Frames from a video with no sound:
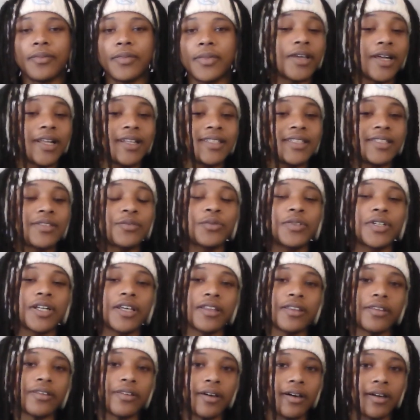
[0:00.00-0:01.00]
at least what I
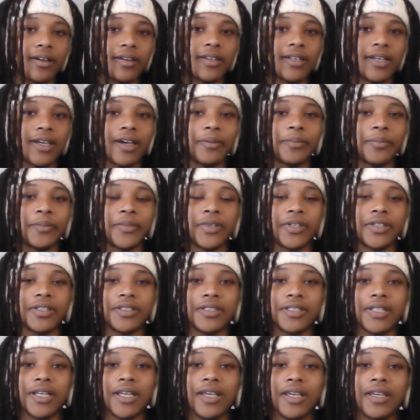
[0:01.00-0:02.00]
thought could happen,
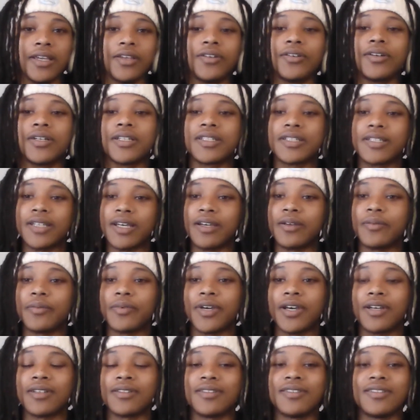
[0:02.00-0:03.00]
because, you know, as time
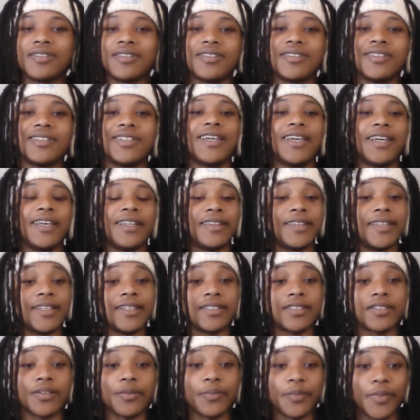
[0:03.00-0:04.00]
passes and
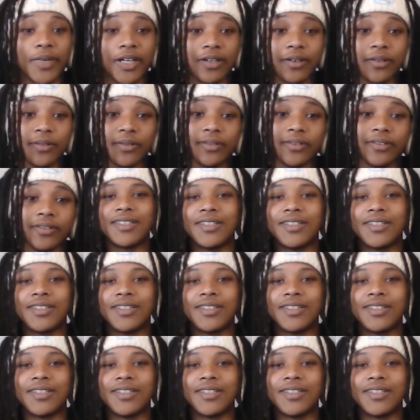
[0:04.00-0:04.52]
things come out,